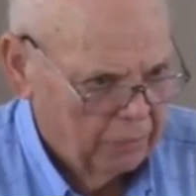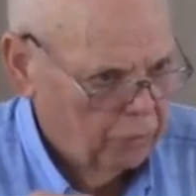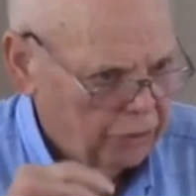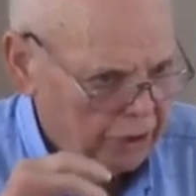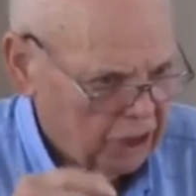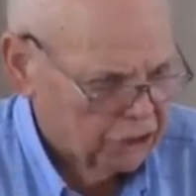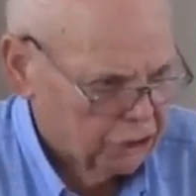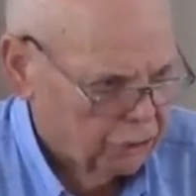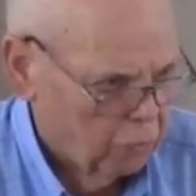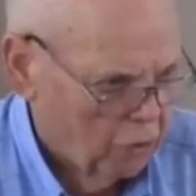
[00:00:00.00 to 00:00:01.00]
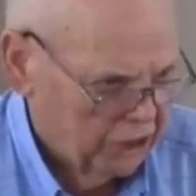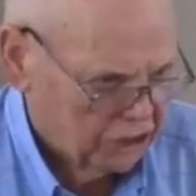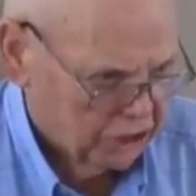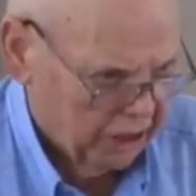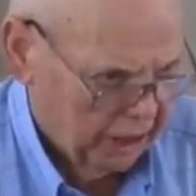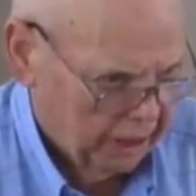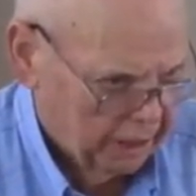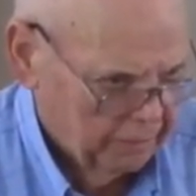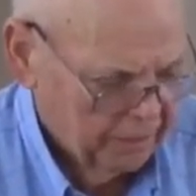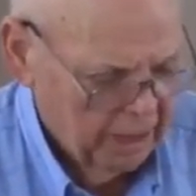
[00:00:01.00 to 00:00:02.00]
they wouldn't listen to what he
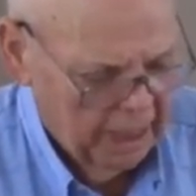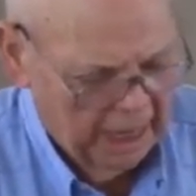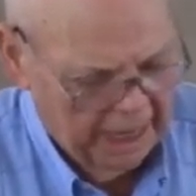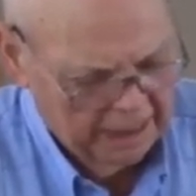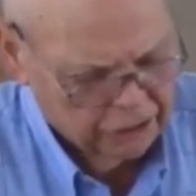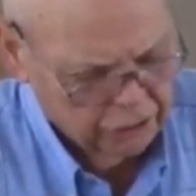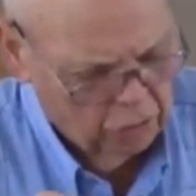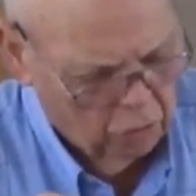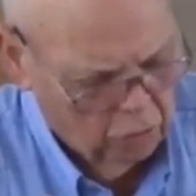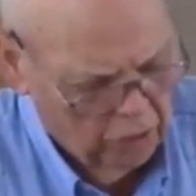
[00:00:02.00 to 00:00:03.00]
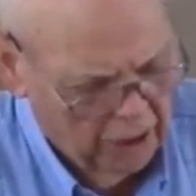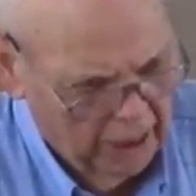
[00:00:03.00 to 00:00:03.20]
said. And so